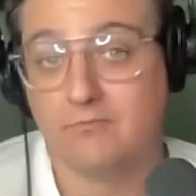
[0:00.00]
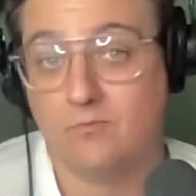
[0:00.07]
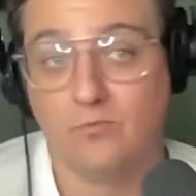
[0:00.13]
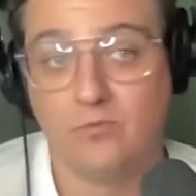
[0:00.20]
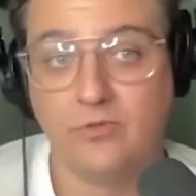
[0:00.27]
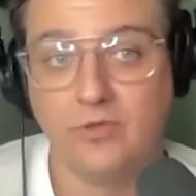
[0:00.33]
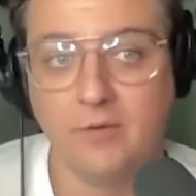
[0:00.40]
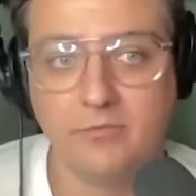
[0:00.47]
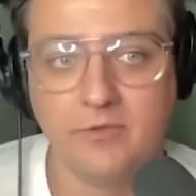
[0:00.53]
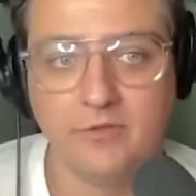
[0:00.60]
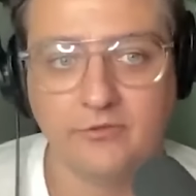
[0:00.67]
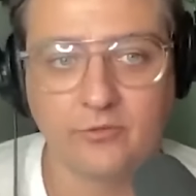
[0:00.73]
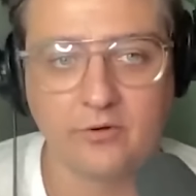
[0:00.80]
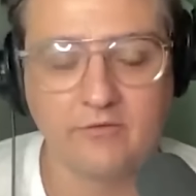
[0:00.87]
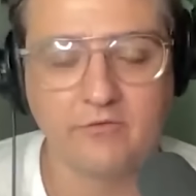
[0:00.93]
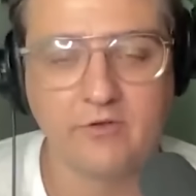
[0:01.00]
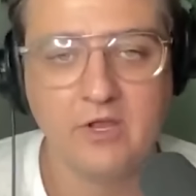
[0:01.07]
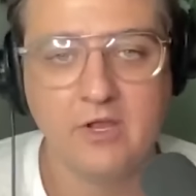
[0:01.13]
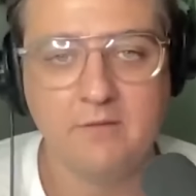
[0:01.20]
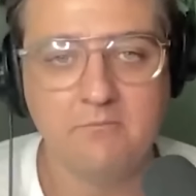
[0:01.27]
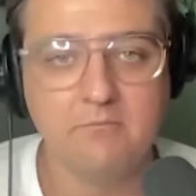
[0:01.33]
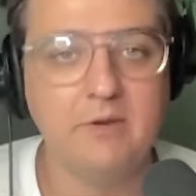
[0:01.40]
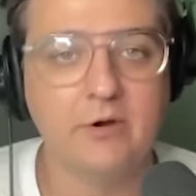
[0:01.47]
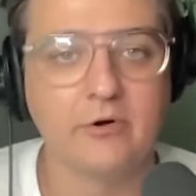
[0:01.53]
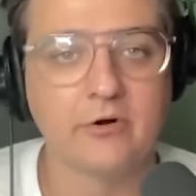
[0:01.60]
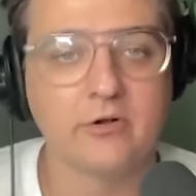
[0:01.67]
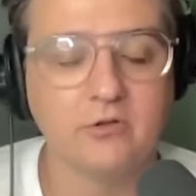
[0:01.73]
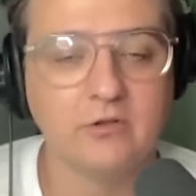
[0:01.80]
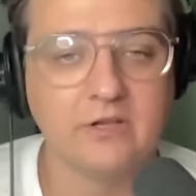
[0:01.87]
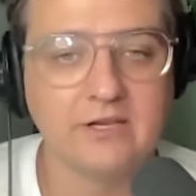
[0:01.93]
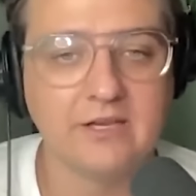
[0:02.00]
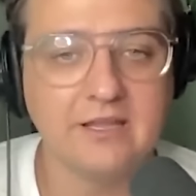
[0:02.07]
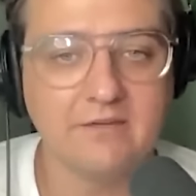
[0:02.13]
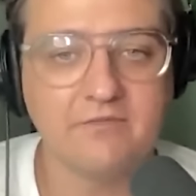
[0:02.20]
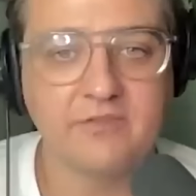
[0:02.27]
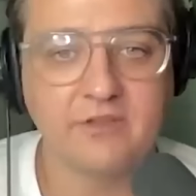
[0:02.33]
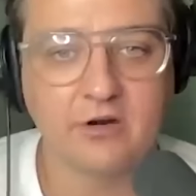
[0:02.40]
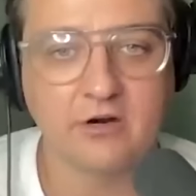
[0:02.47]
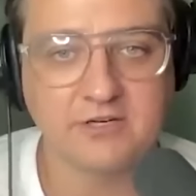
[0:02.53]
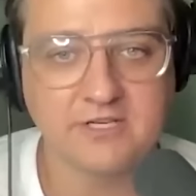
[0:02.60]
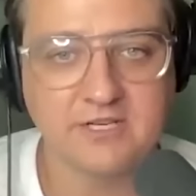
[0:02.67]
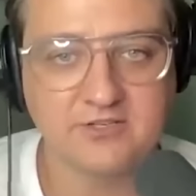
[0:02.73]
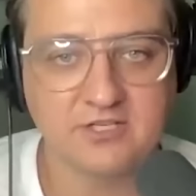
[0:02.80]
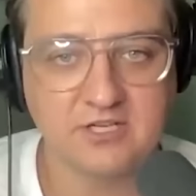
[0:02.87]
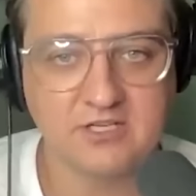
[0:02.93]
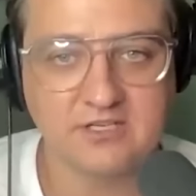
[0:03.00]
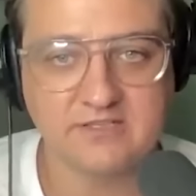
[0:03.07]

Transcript: the sort of miracle and gift that our attention